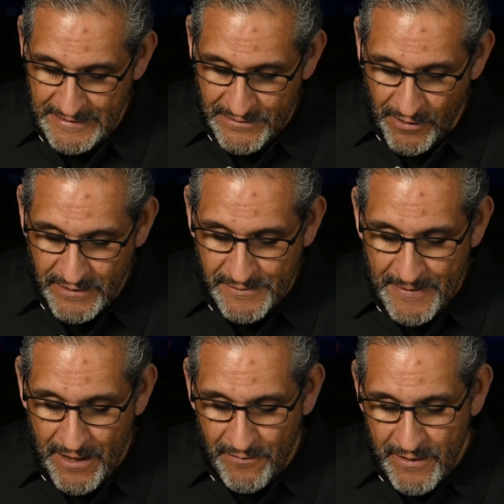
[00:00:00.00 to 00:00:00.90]
And he talks
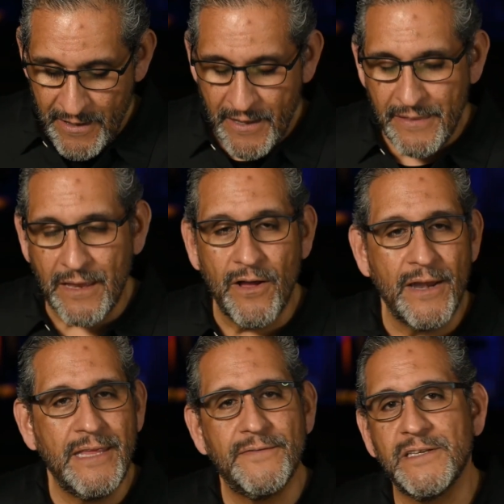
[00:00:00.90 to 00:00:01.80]
about that
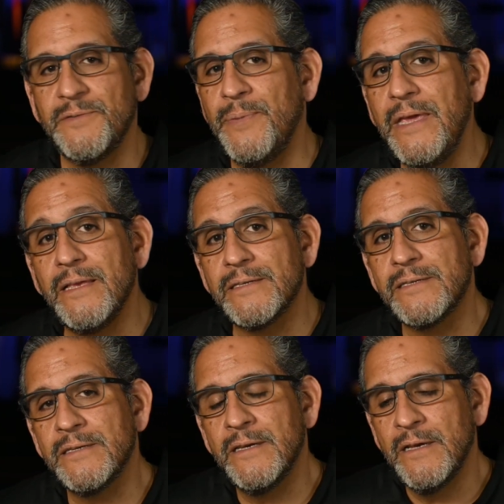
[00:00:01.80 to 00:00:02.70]
God gives us
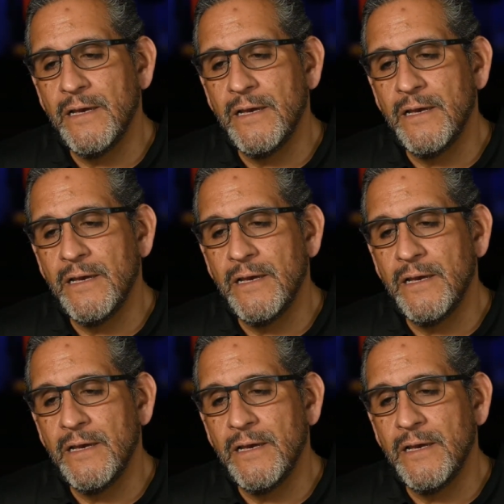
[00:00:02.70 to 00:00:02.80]
peace.